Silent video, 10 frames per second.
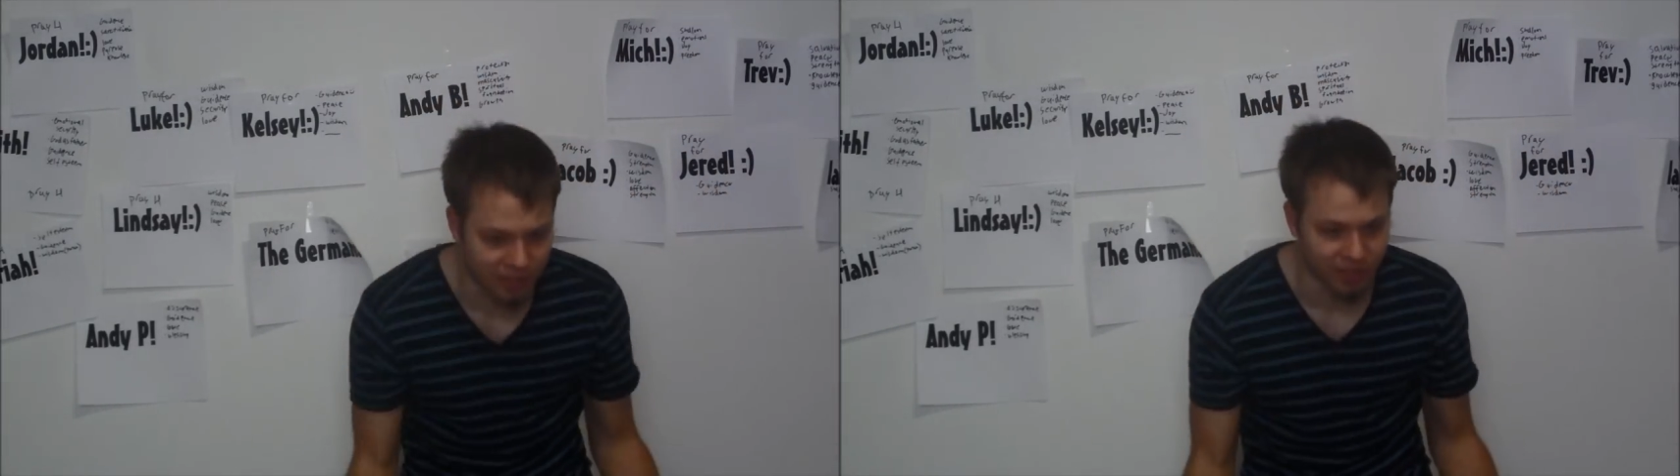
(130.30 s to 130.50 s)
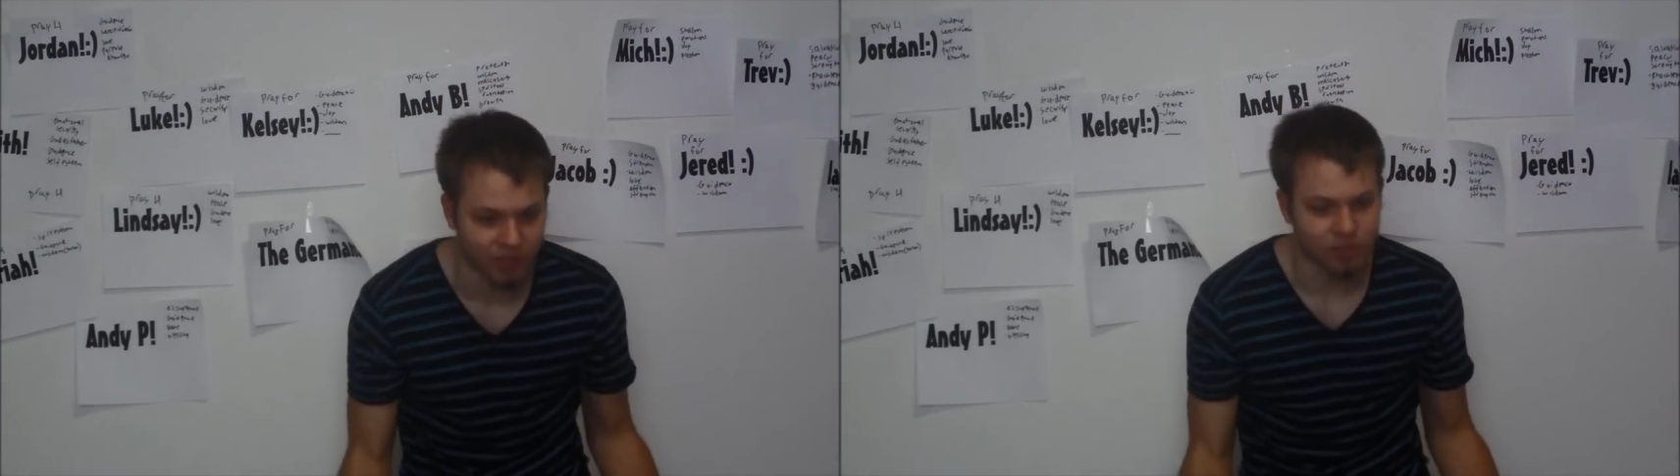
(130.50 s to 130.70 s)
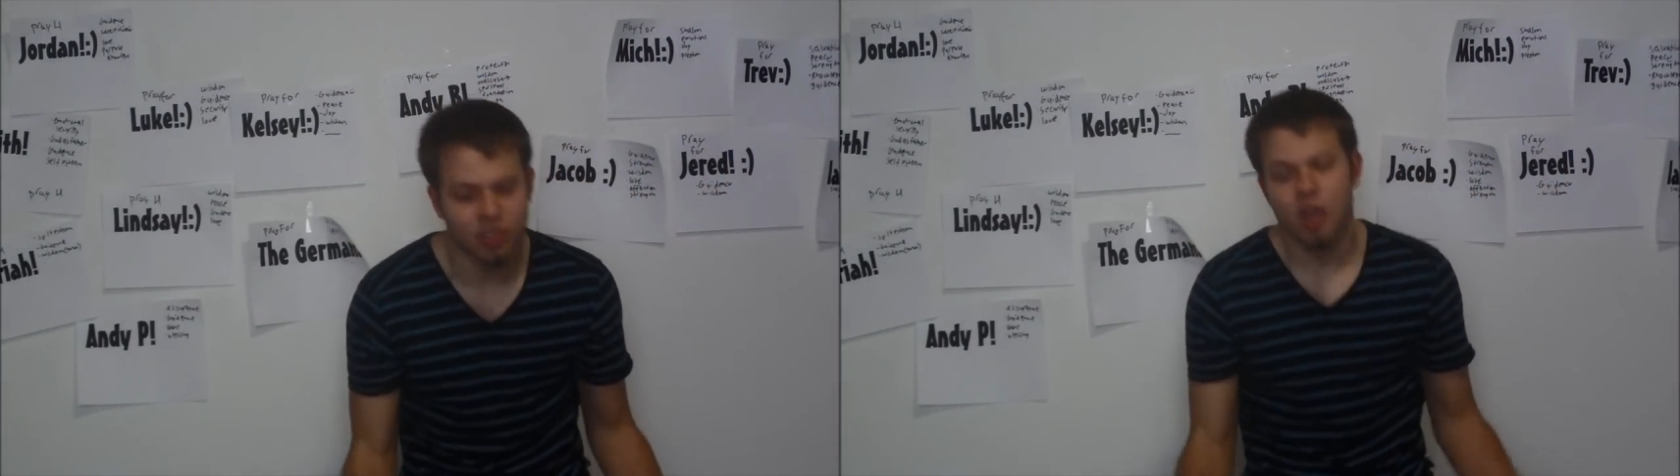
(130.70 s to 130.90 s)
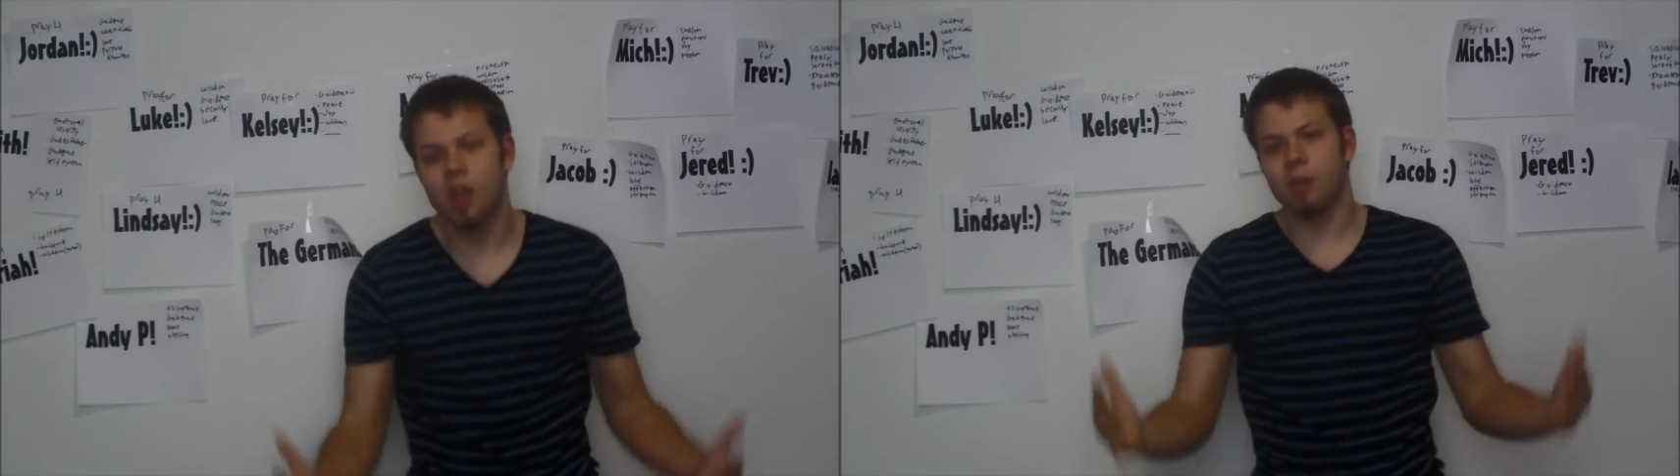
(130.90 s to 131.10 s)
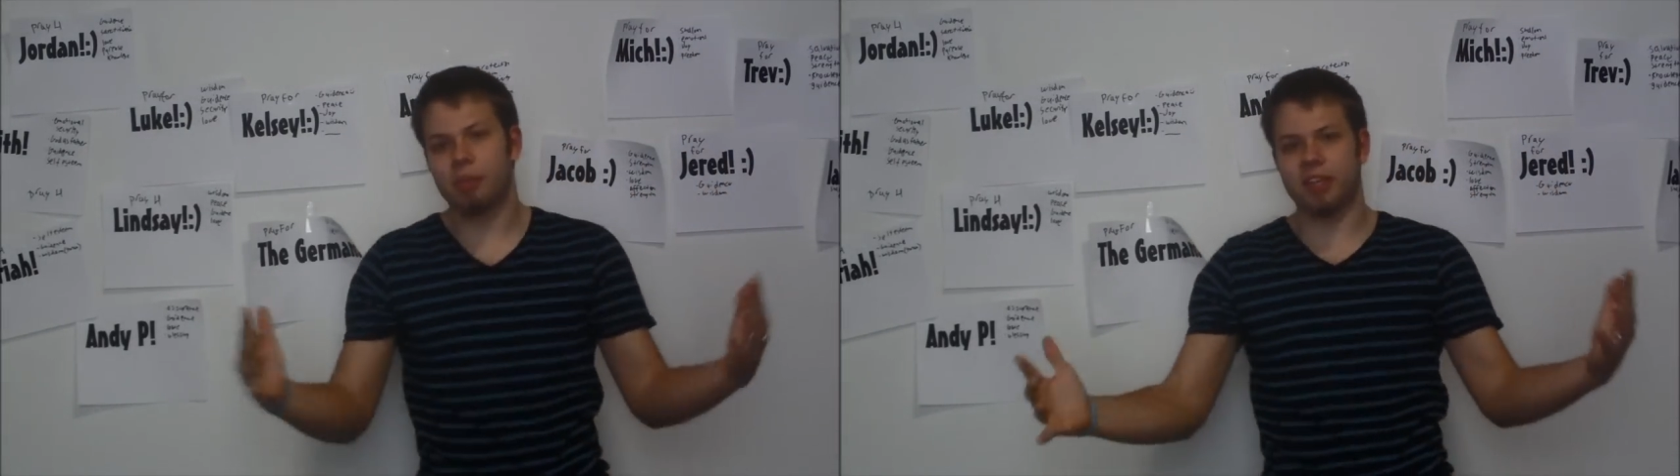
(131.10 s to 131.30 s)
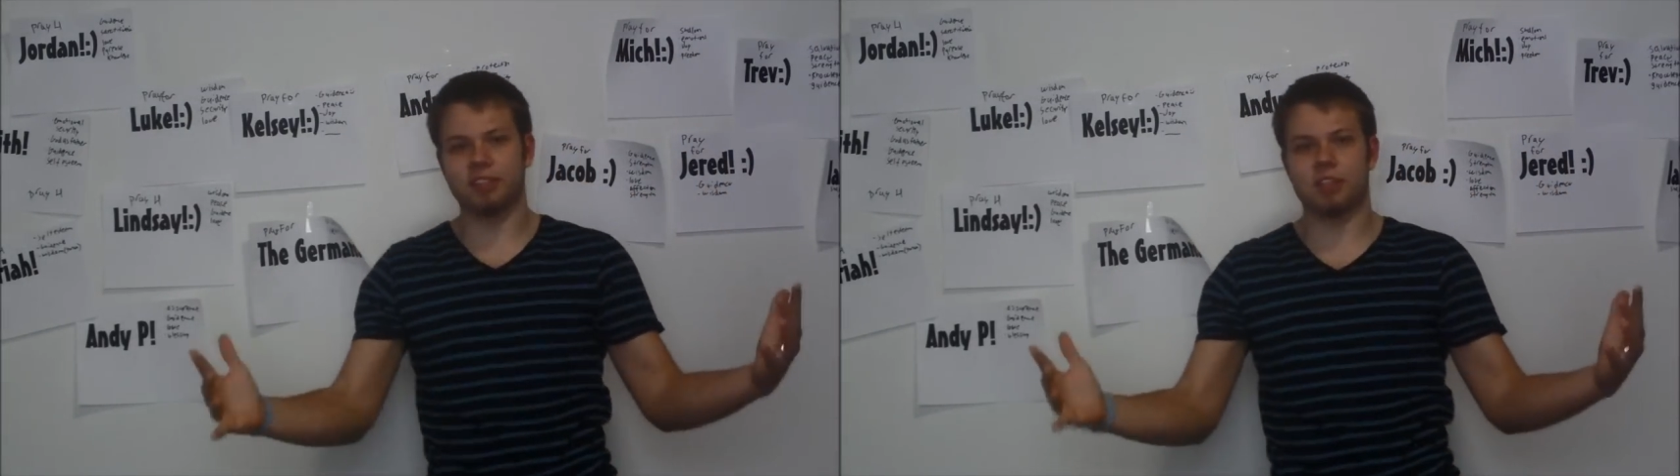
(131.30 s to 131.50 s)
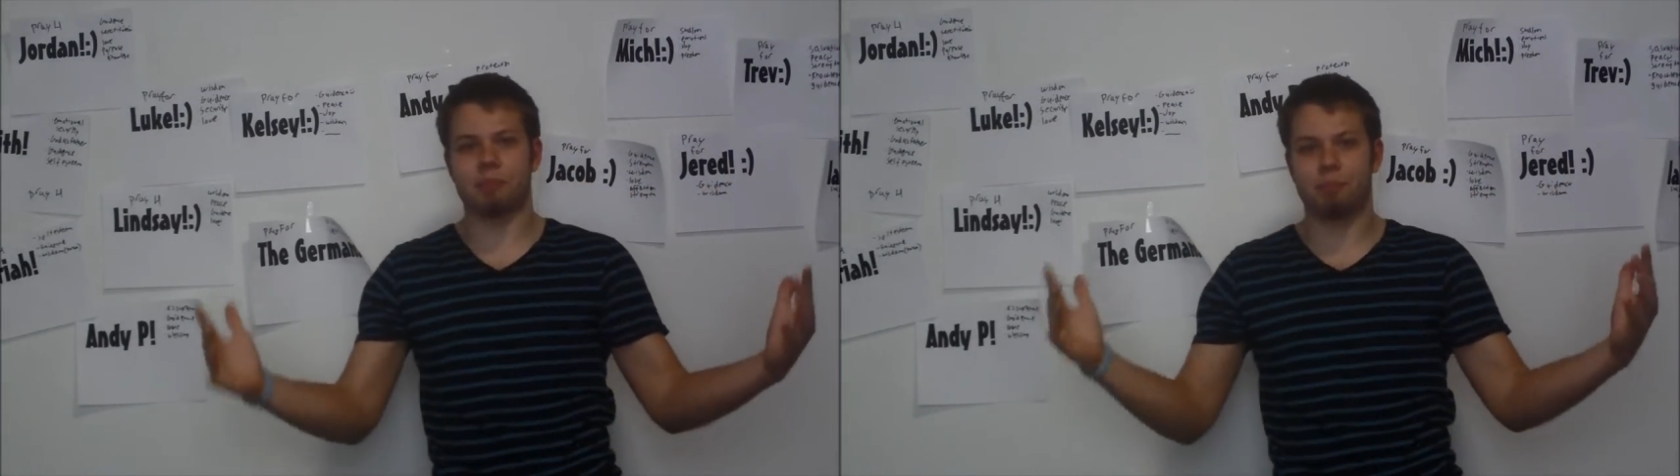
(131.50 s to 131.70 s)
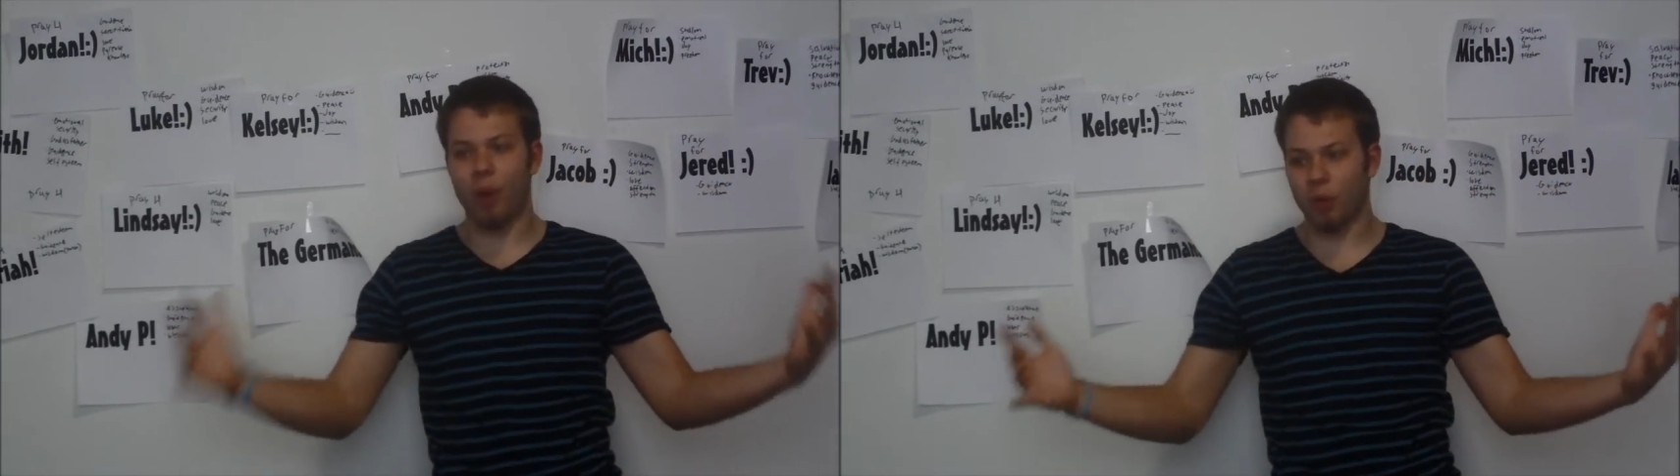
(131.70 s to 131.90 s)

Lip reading: goodness. Because